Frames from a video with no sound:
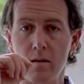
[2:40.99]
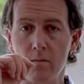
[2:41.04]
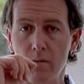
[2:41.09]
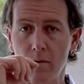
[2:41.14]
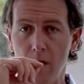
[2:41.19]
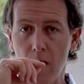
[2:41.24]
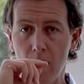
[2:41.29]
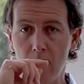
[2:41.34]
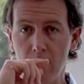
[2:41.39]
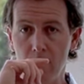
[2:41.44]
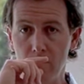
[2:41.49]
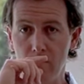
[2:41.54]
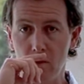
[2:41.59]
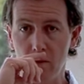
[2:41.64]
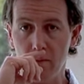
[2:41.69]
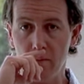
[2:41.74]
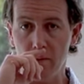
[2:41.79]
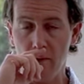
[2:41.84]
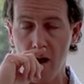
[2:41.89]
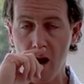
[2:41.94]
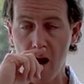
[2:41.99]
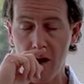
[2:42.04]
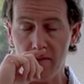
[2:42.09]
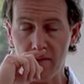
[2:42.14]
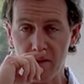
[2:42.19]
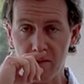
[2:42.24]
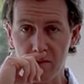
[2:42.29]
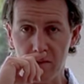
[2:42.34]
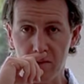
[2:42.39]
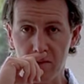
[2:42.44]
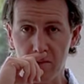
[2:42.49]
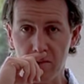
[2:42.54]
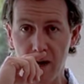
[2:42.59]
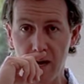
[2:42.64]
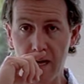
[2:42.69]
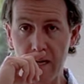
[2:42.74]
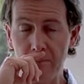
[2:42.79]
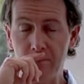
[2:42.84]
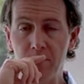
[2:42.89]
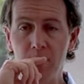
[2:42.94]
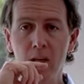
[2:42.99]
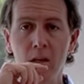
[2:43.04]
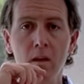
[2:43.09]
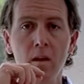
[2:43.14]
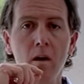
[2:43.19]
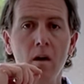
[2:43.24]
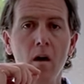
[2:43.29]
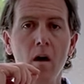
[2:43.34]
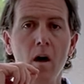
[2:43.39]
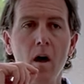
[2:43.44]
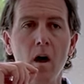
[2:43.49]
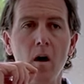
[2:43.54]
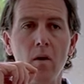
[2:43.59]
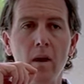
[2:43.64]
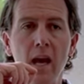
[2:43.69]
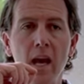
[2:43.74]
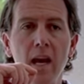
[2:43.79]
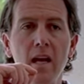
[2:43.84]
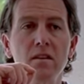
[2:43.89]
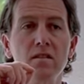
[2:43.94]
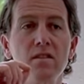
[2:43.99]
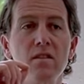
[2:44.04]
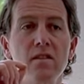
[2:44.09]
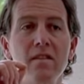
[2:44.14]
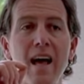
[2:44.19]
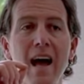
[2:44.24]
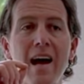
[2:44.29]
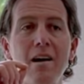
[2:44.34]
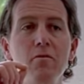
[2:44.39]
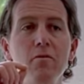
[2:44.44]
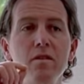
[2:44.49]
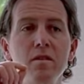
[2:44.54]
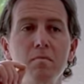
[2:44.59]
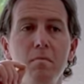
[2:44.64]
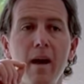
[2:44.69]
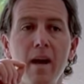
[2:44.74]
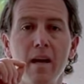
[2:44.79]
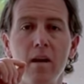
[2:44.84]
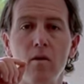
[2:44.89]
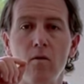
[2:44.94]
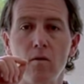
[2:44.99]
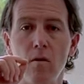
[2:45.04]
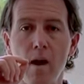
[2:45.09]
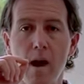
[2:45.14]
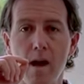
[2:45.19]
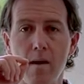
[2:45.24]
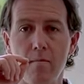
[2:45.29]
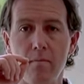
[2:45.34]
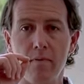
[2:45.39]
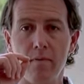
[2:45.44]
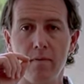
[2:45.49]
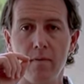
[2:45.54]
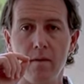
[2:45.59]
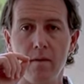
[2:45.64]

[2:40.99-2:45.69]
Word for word: they're probably more profitable, right? Okay, so that was my gripe.